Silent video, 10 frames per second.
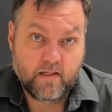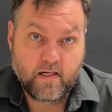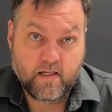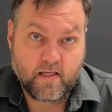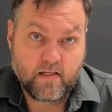
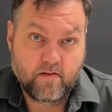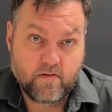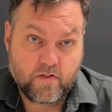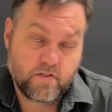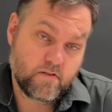again,
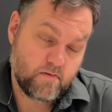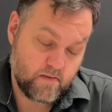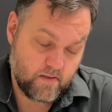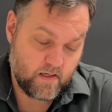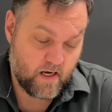just
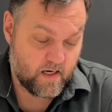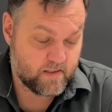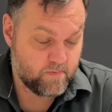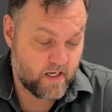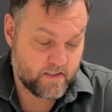
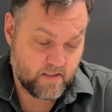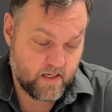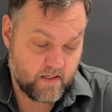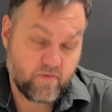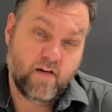harken back to
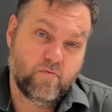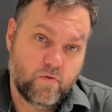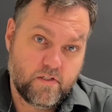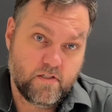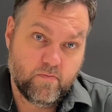that. If you haven't
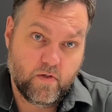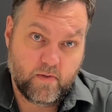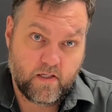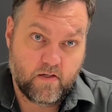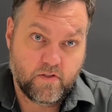watched it,
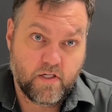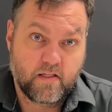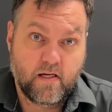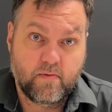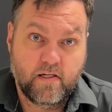probably go and check
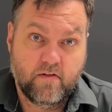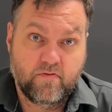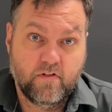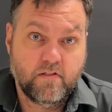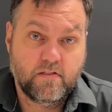that one out
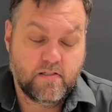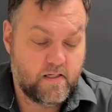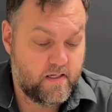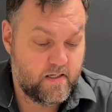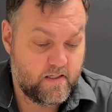first
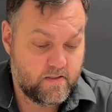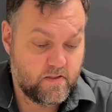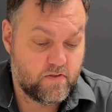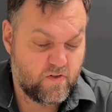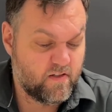
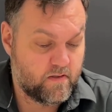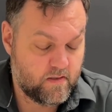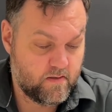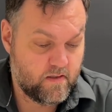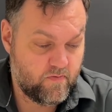to sort of
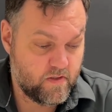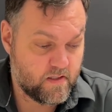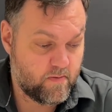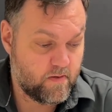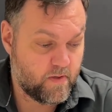give you
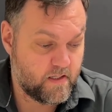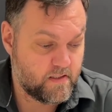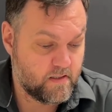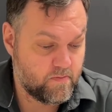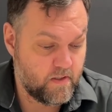some of the
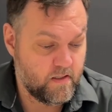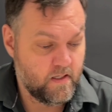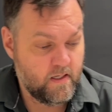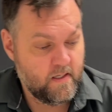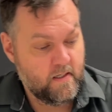basics. But
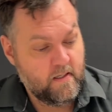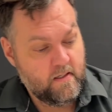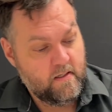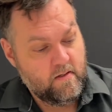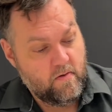
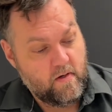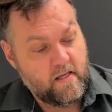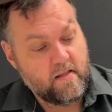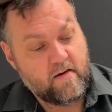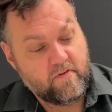
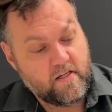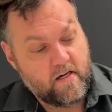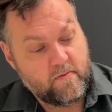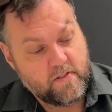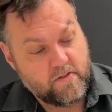in that
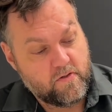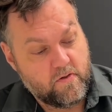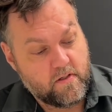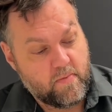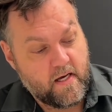video, we do
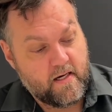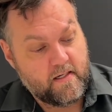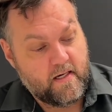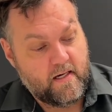talk about